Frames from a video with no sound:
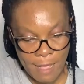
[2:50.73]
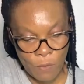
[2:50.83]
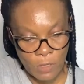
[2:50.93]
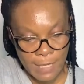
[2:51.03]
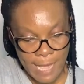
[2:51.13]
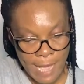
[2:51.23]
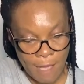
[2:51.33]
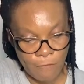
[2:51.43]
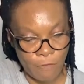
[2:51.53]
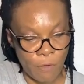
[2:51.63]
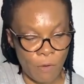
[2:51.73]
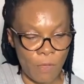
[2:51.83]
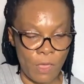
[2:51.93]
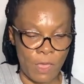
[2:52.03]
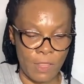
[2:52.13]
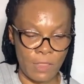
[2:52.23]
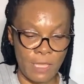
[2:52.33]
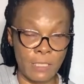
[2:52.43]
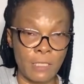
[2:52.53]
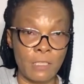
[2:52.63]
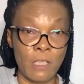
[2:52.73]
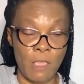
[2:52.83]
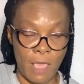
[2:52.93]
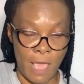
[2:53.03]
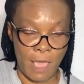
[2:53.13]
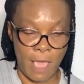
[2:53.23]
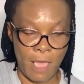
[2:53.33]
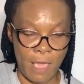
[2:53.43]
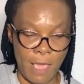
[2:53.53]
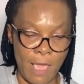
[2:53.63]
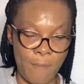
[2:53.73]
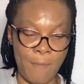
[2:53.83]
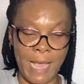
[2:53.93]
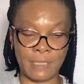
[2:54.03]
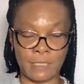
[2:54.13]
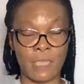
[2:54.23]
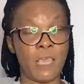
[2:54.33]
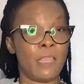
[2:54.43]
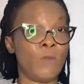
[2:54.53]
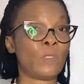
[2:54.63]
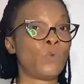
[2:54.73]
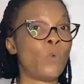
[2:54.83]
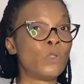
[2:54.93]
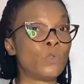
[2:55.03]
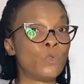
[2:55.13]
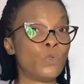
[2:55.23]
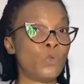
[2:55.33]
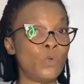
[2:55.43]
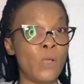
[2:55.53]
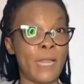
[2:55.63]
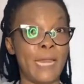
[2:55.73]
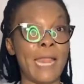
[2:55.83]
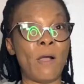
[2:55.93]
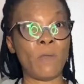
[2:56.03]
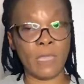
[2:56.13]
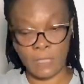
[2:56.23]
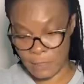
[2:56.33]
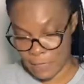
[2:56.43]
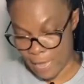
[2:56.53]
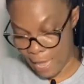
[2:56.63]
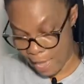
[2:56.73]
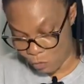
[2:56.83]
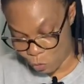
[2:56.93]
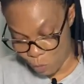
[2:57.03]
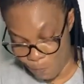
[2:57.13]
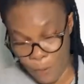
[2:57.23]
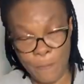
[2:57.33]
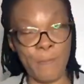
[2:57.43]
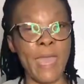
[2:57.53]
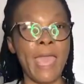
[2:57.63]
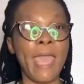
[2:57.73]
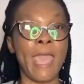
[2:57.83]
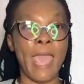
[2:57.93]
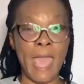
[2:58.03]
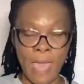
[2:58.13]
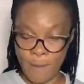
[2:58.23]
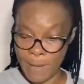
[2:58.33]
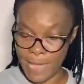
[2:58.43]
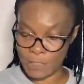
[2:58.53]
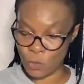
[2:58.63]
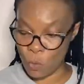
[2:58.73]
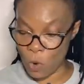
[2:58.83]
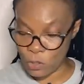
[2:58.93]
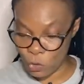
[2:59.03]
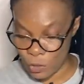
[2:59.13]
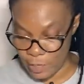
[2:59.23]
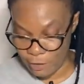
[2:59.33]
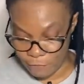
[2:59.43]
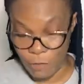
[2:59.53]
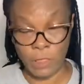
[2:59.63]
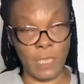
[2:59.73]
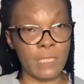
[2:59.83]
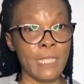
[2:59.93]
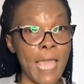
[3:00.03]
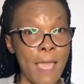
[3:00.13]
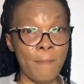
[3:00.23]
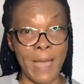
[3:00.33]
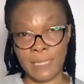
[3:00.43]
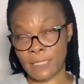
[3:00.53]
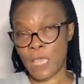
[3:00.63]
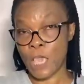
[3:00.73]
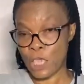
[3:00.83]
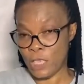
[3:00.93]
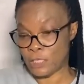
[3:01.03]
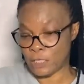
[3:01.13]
what I have for this hair mask. What we want to do now is how to prepare hair mask. So what you need for this hair mask is